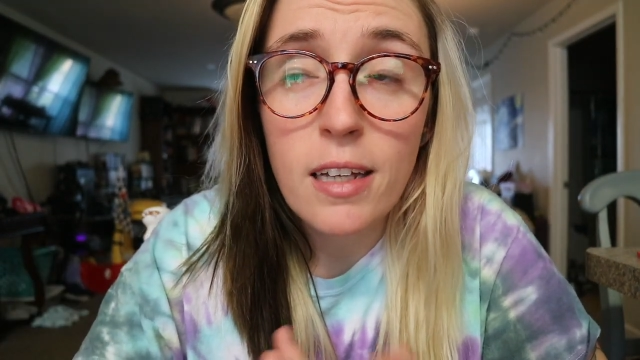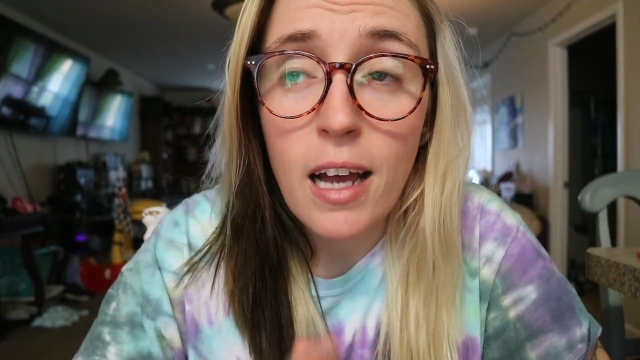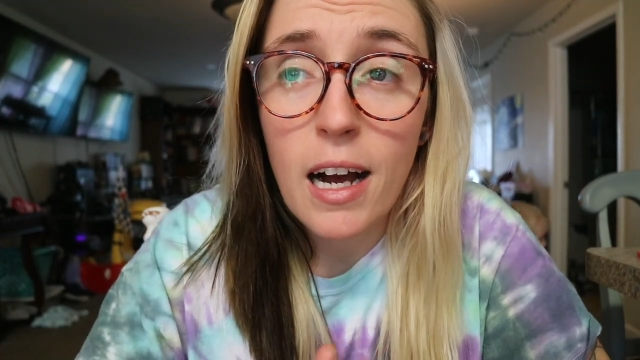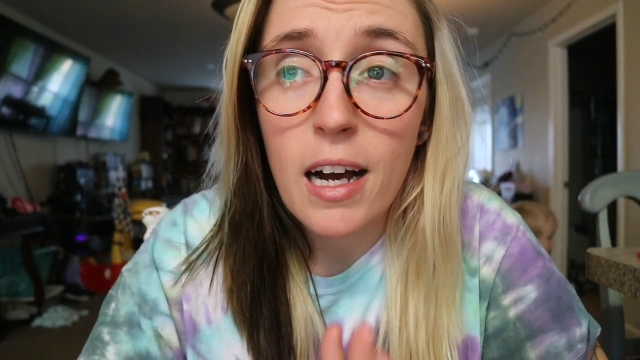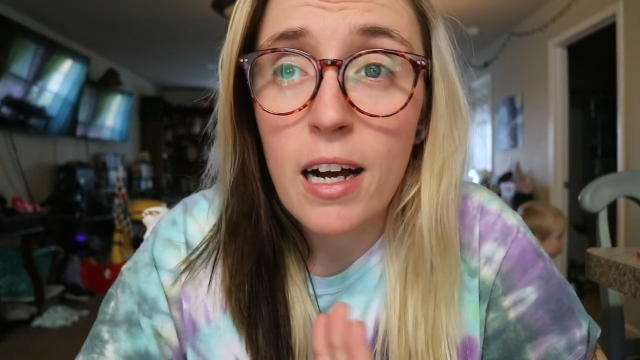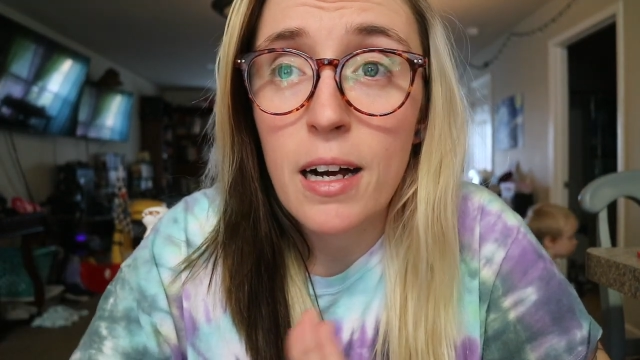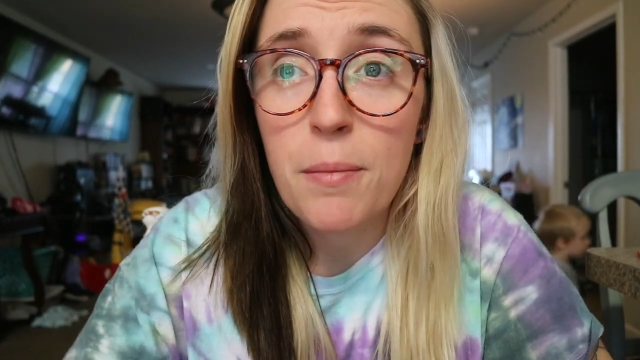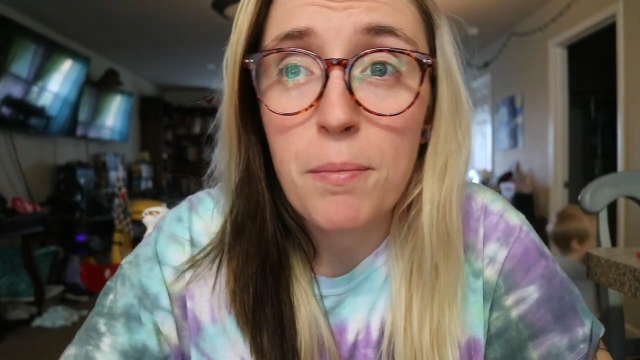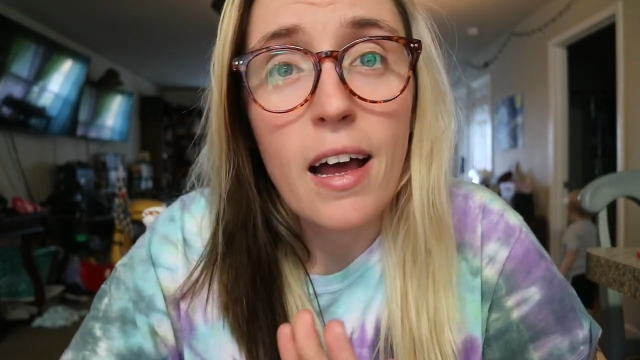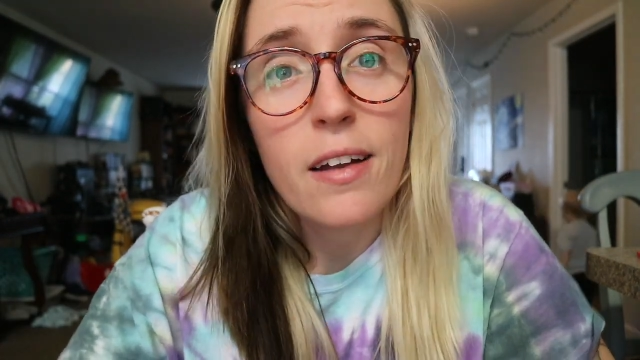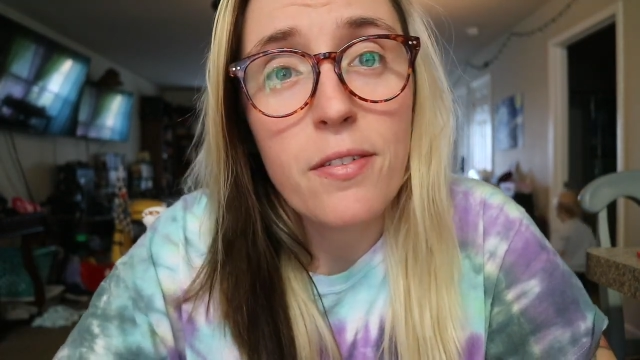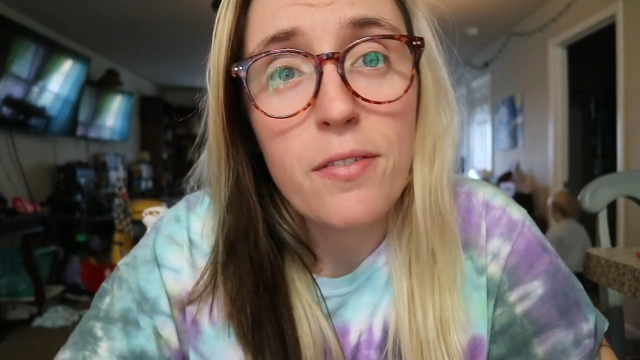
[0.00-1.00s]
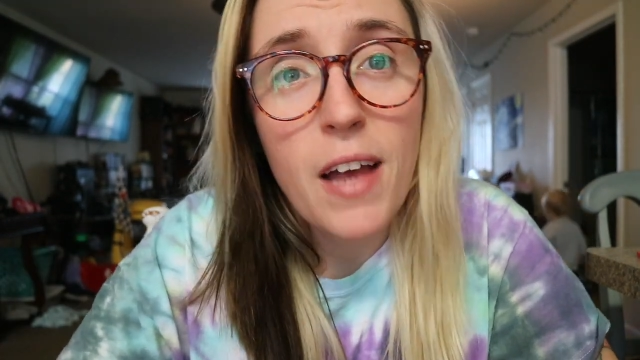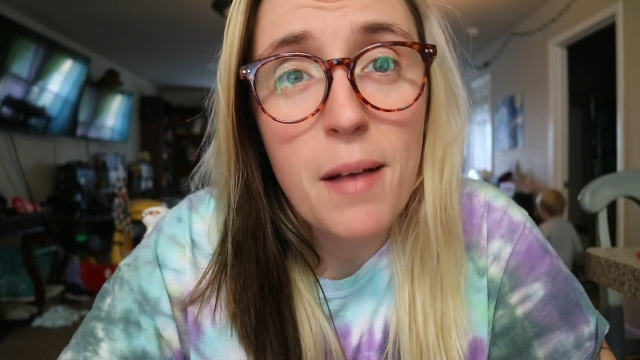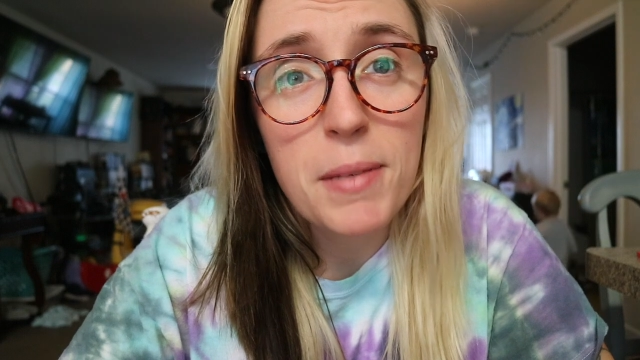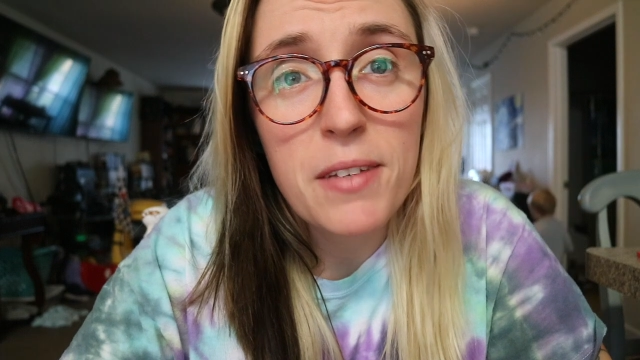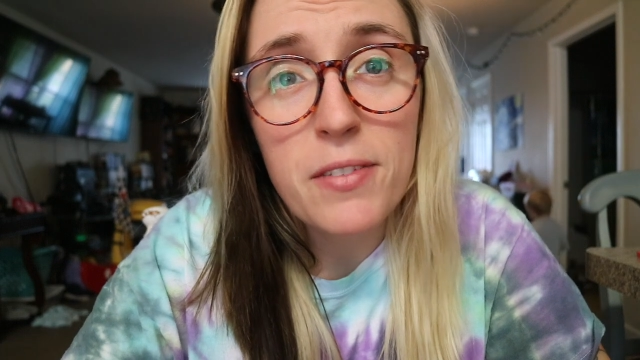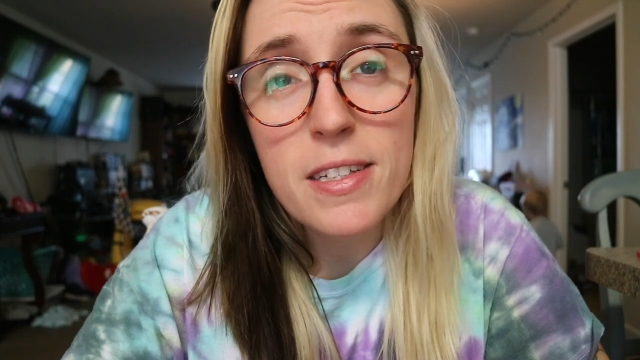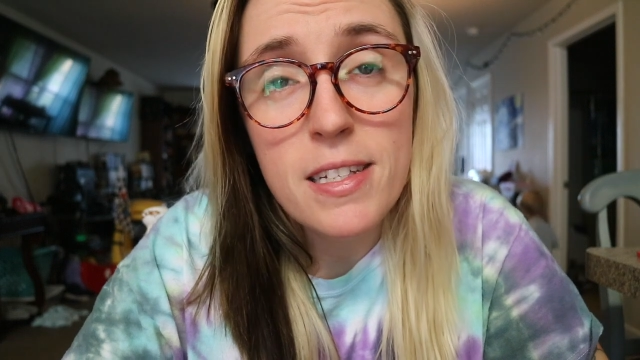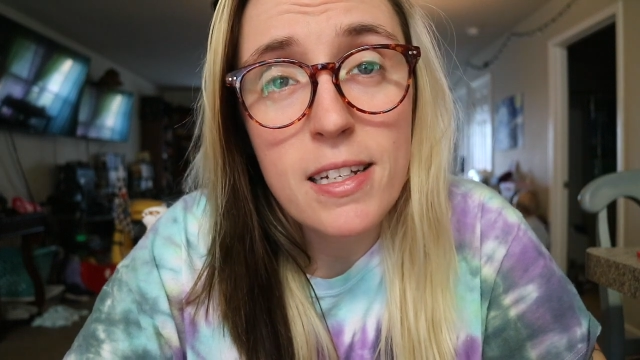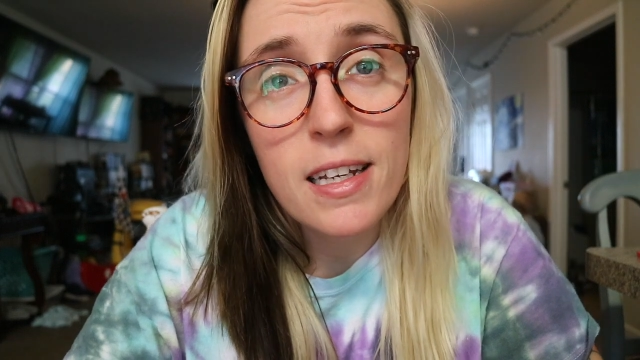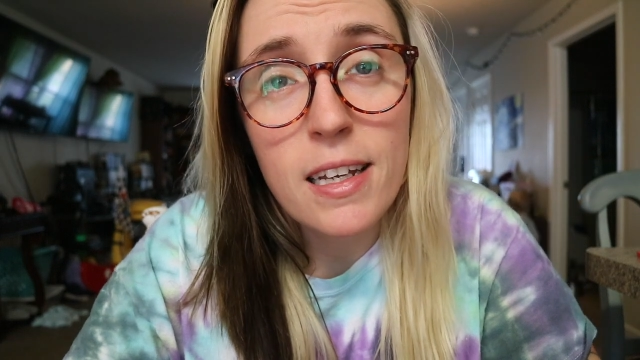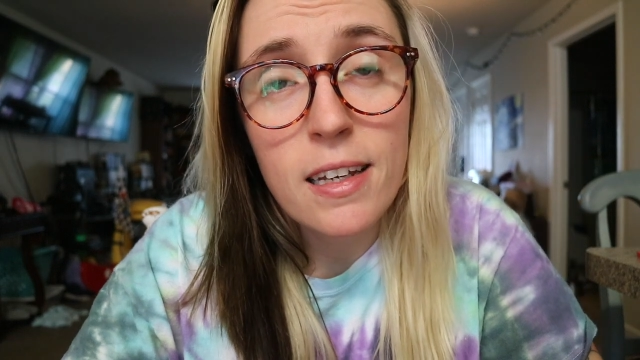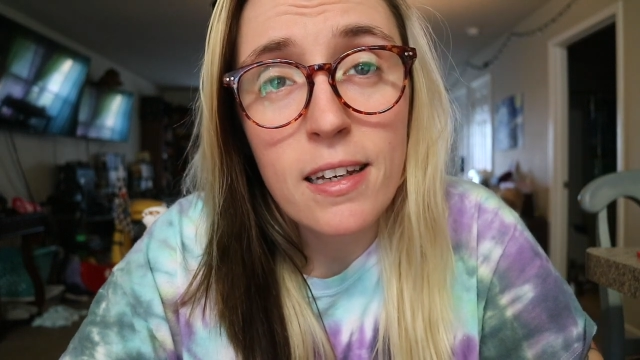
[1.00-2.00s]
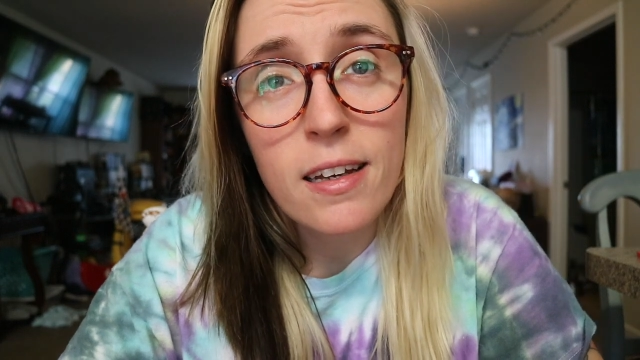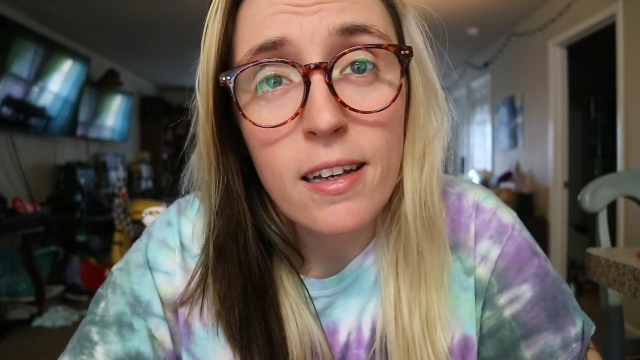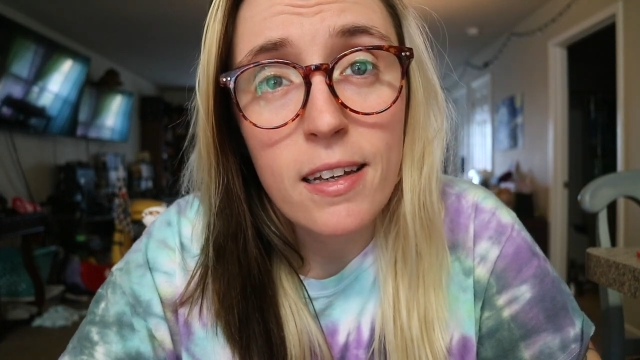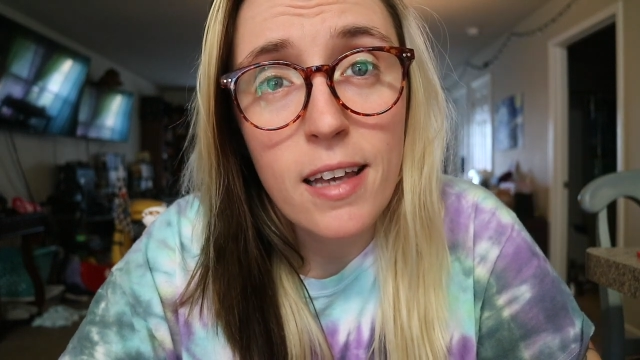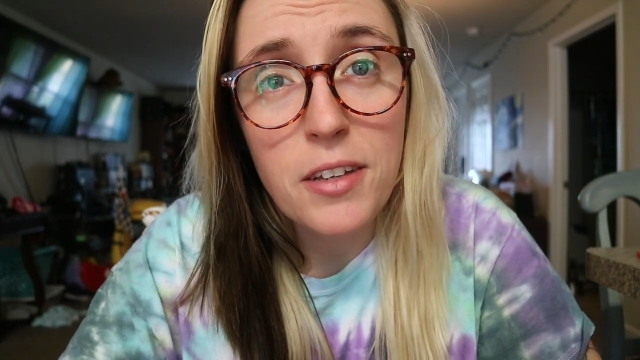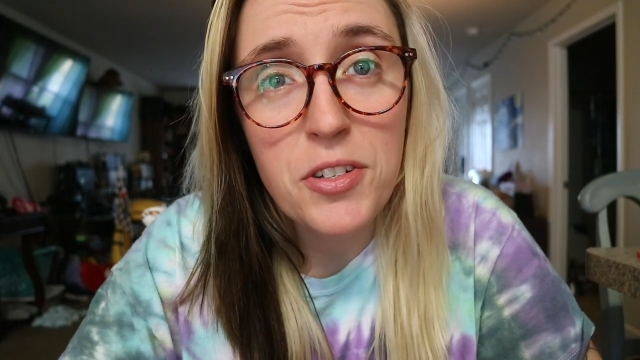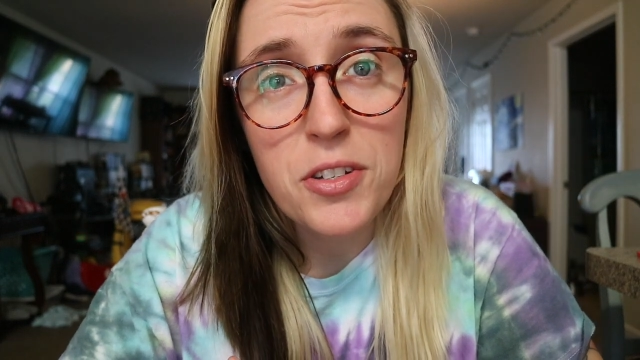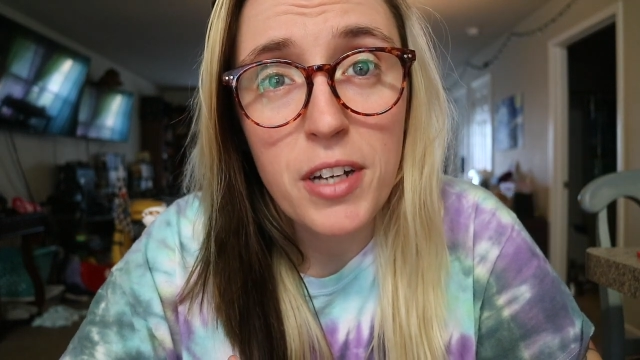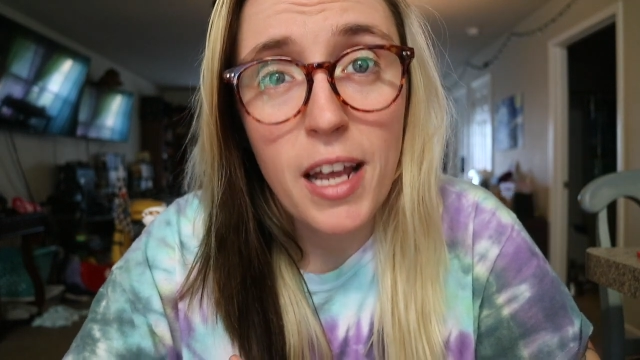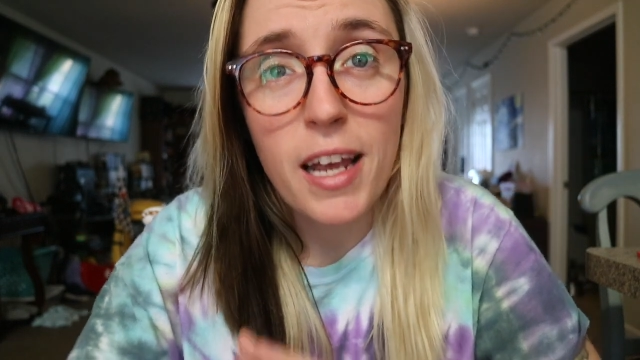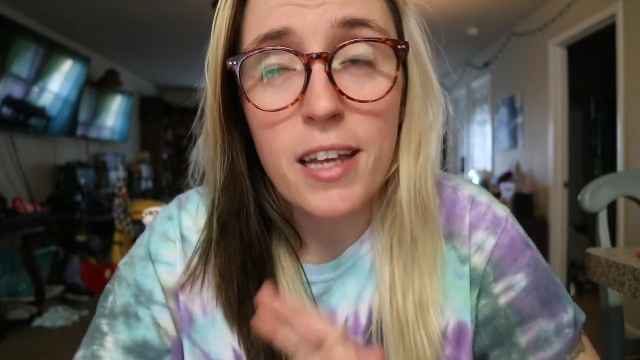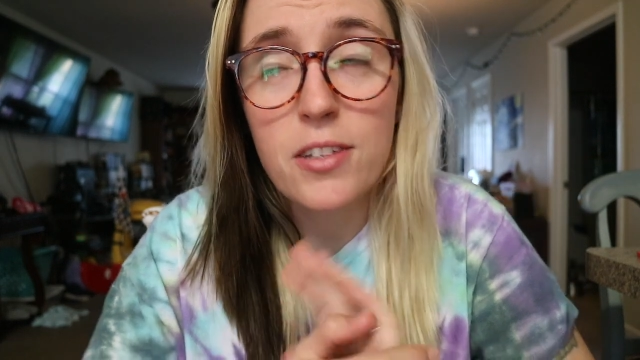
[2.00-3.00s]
Had family visiting yesterday,